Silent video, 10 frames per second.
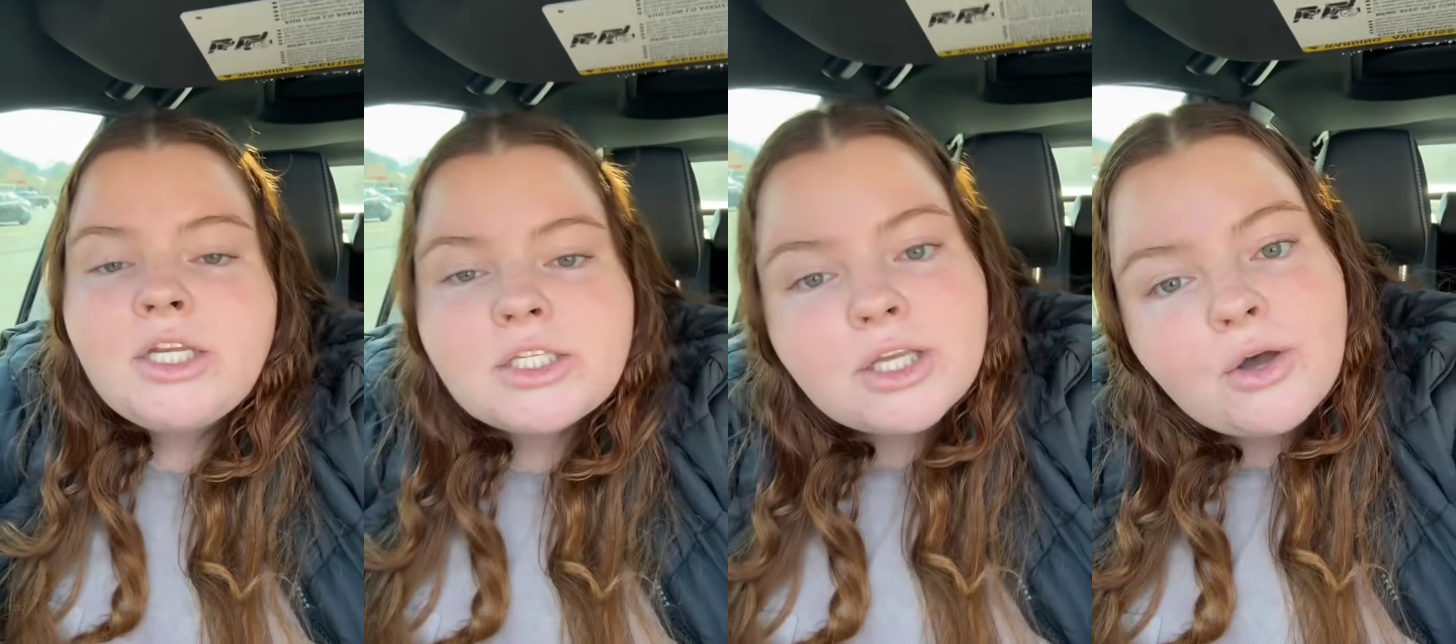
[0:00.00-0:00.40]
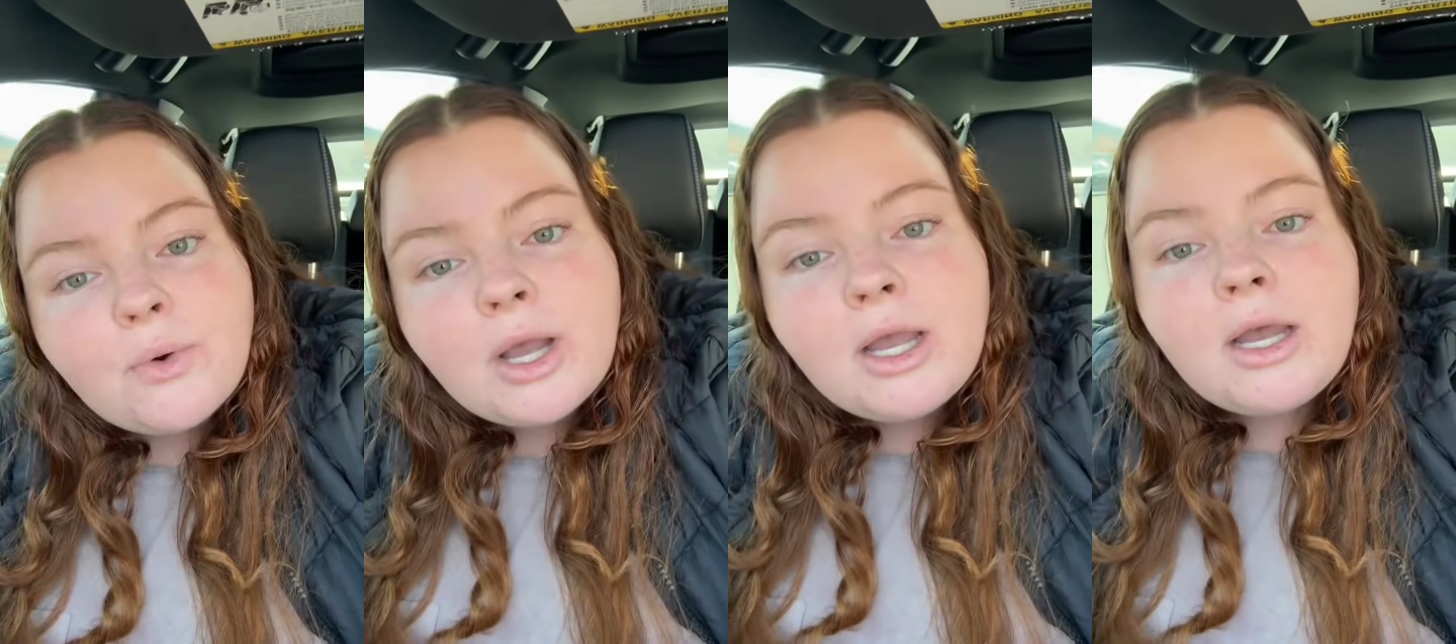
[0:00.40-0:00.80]

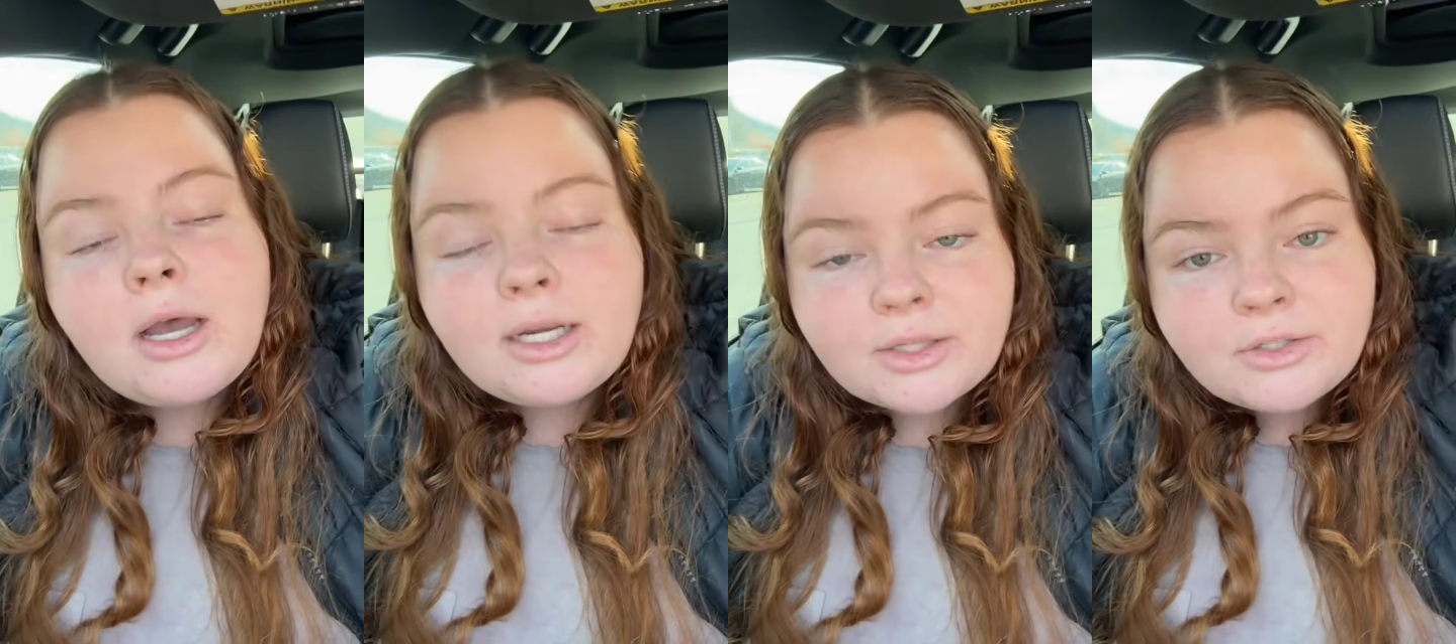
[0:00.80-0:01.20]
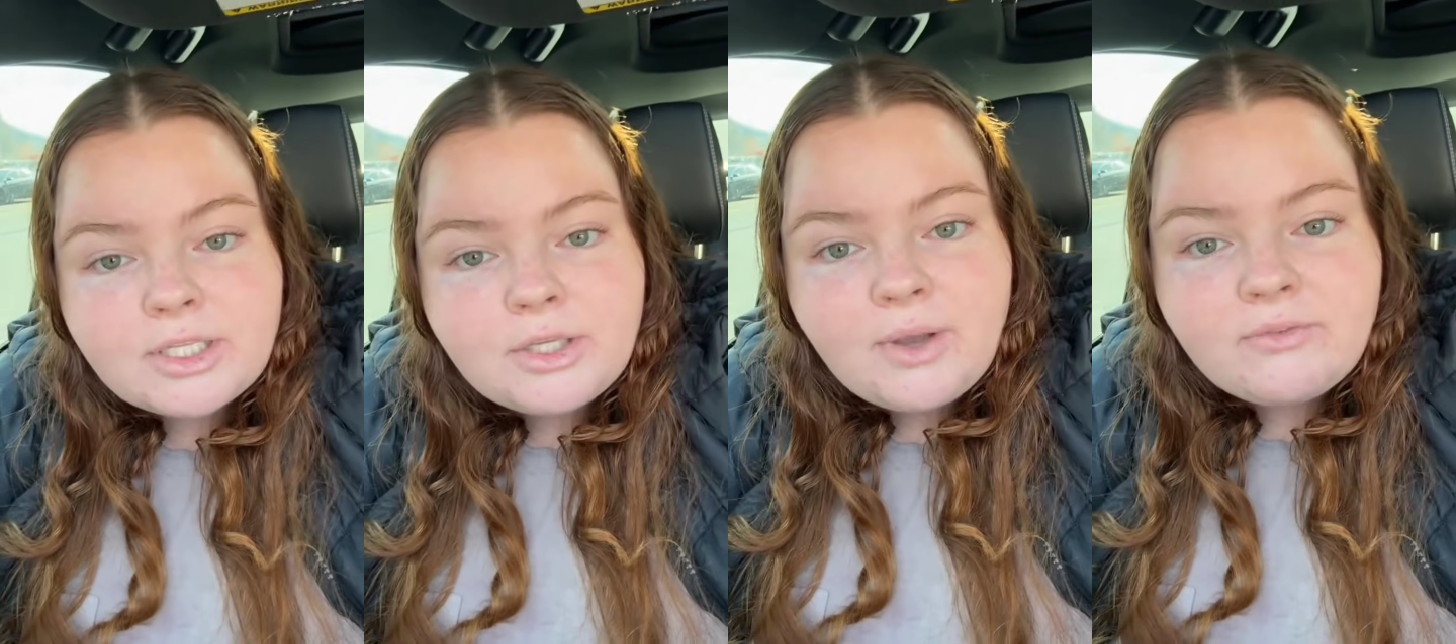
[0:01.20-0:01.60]
So another
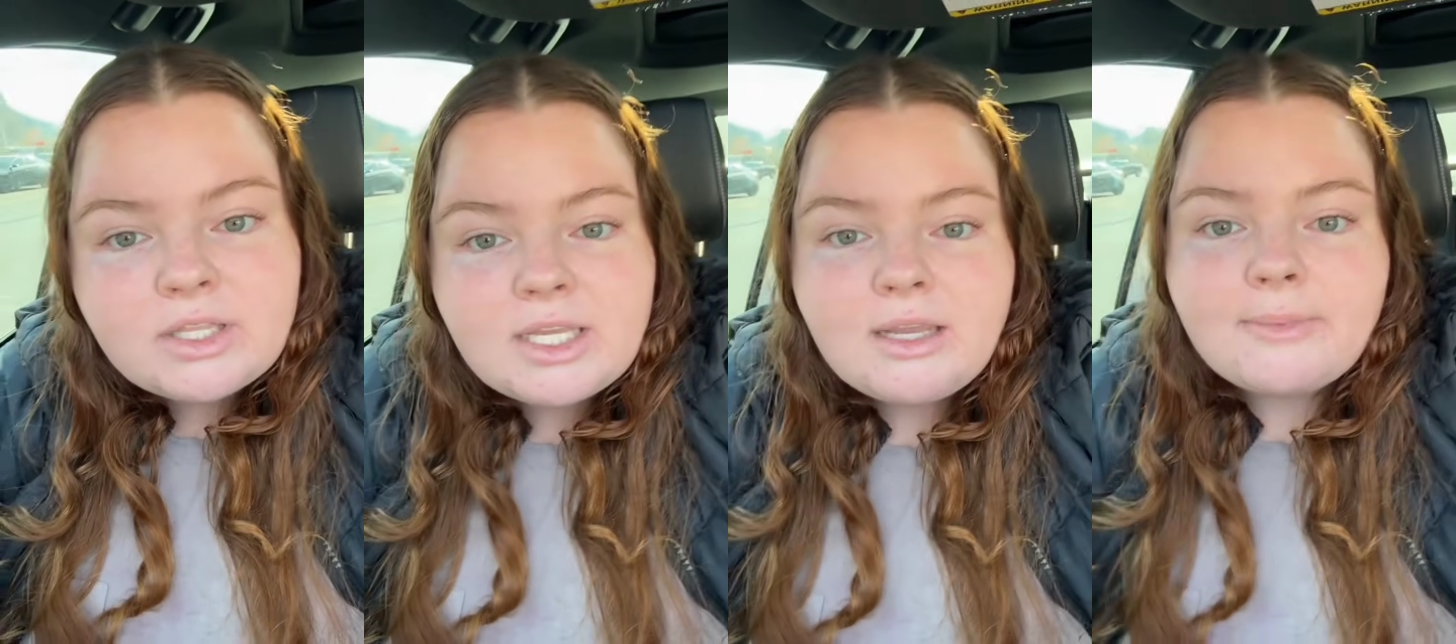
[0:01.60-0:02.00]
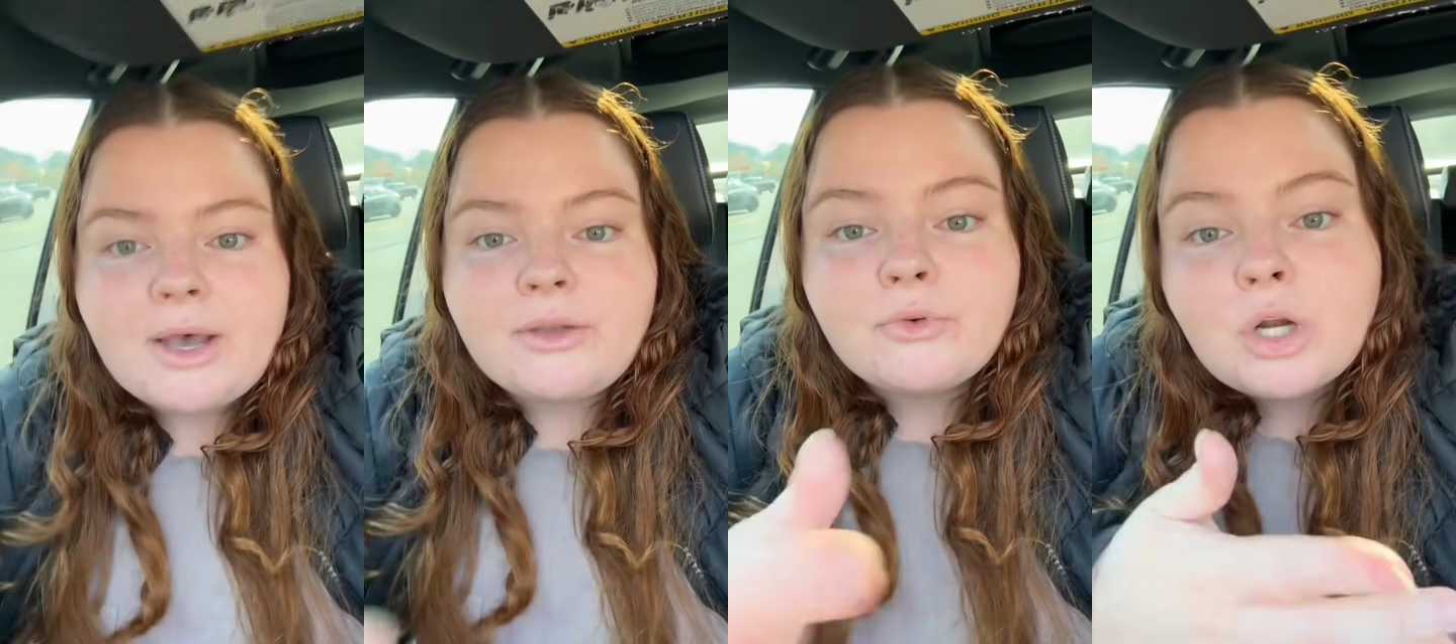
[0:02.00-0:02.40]
thing you have to think
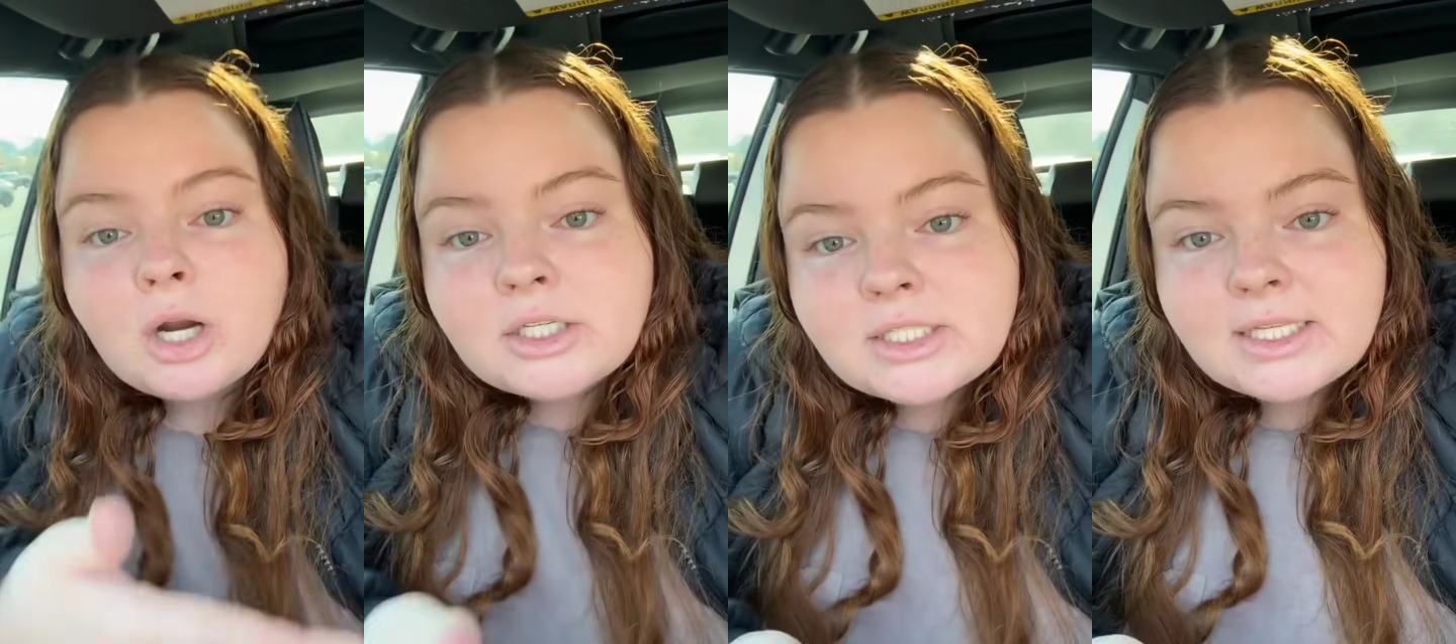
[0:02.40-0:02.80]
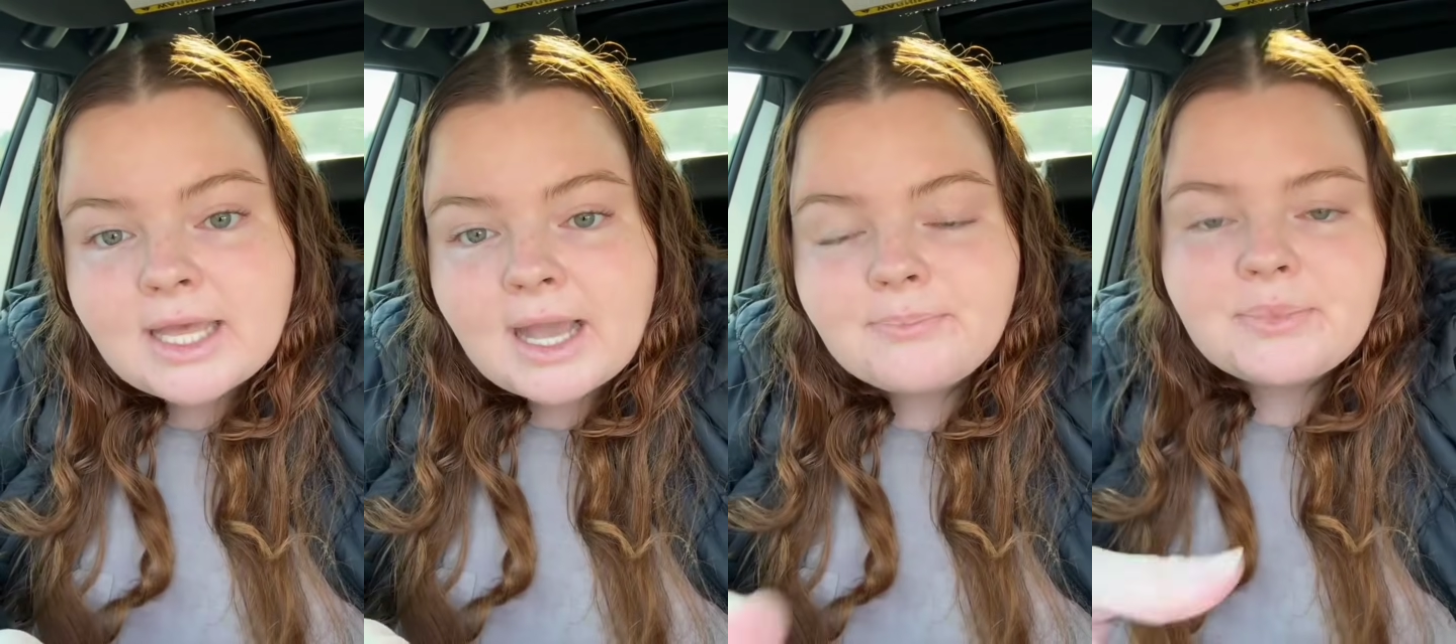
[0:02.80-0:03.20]
about in regards to
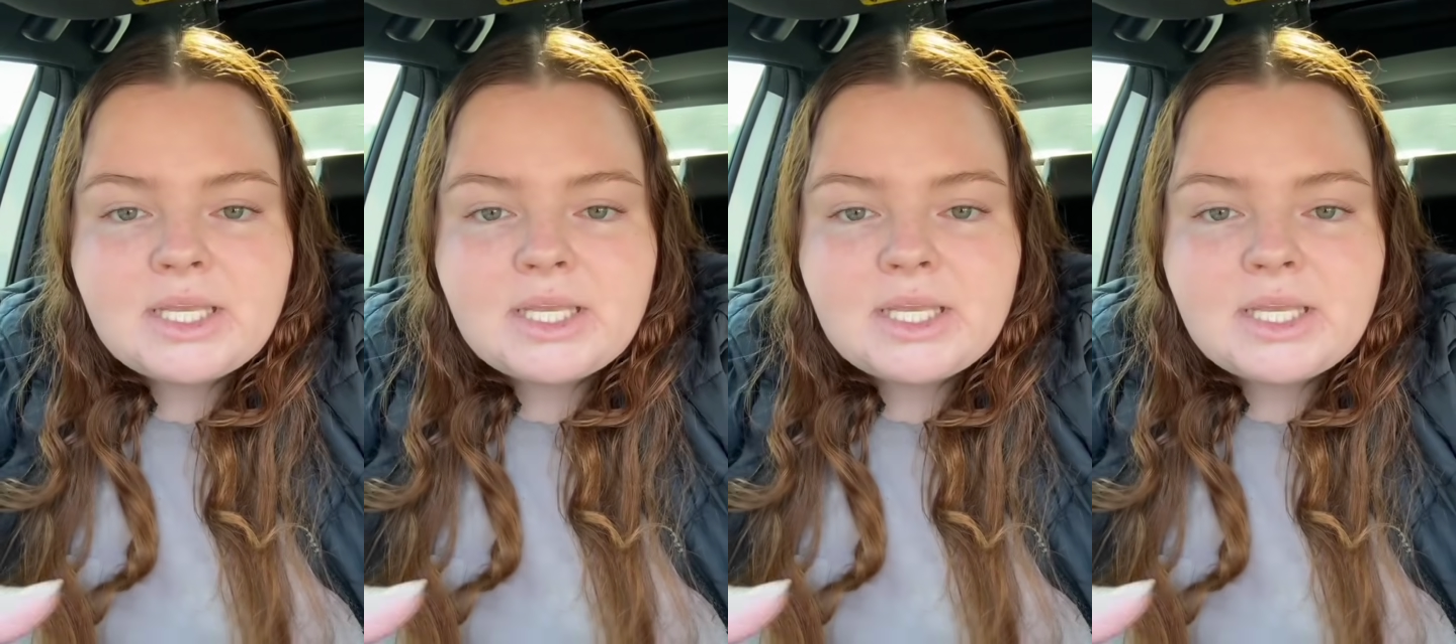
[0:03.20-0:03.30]
that